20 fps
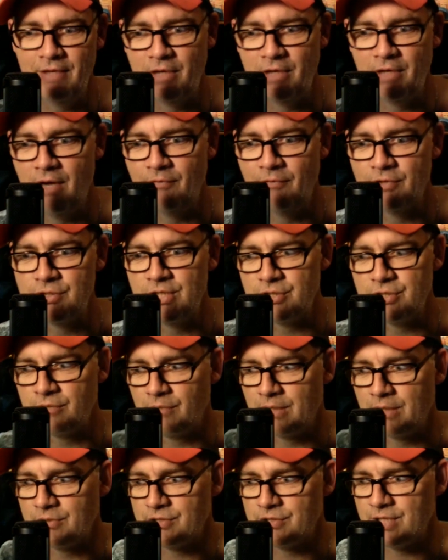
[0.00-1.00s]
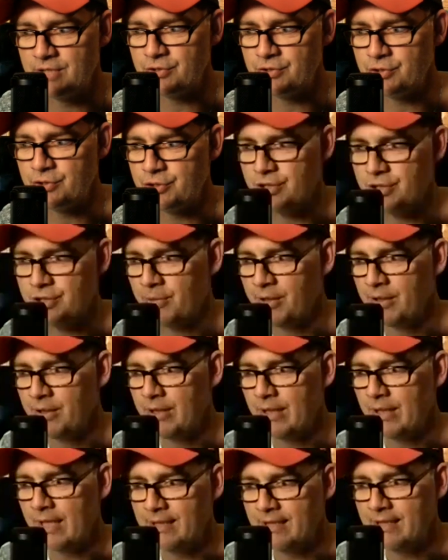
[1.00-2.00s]
conversation around censorship,
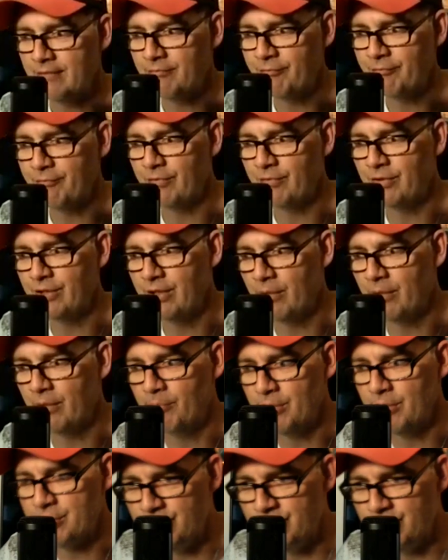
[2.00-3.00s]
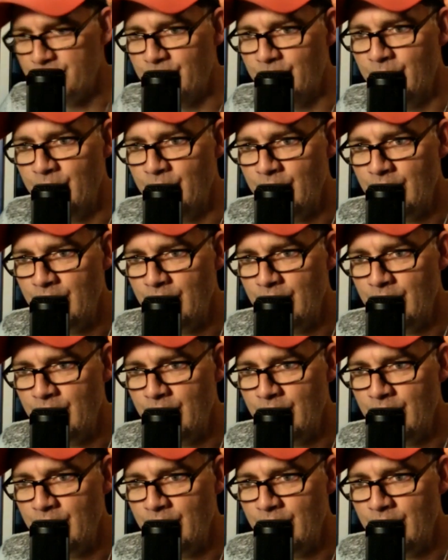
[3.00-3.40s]
and then number two,